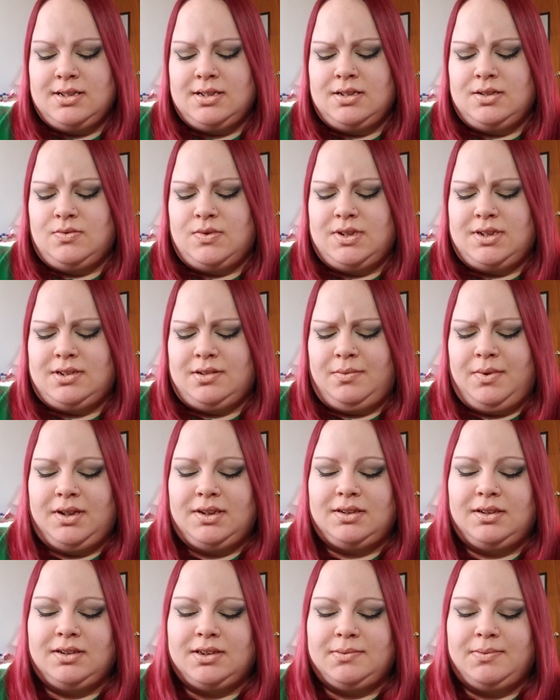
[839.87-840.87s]
when something's
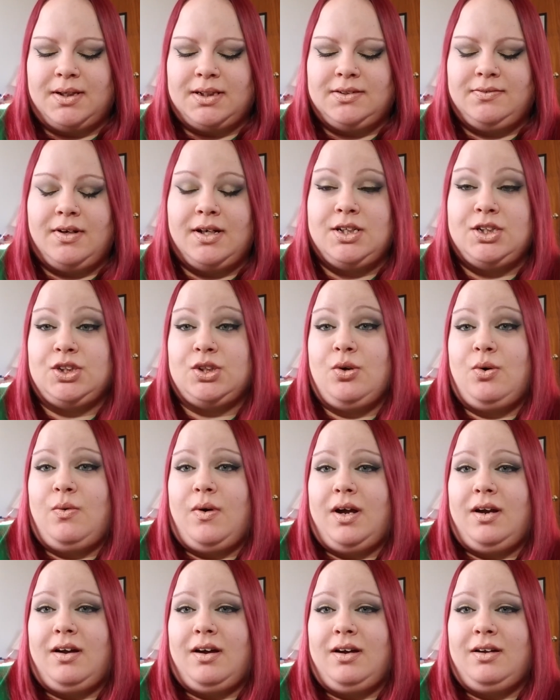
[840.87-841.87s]
inexpensive, I just go, why
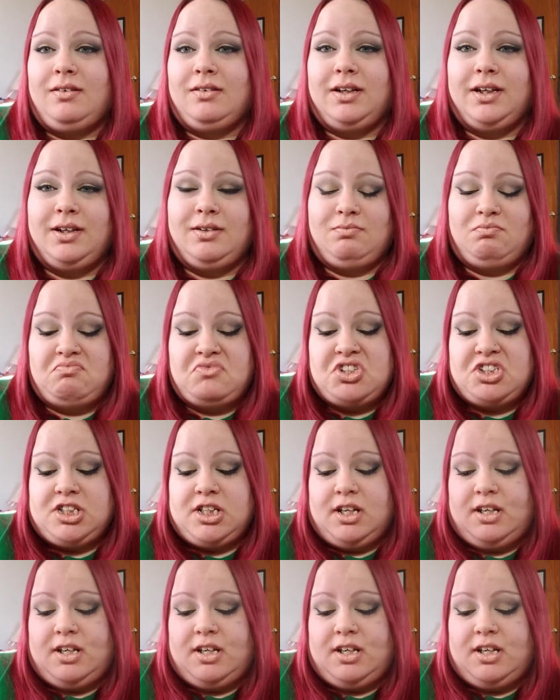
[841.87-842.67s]
not? Like, just get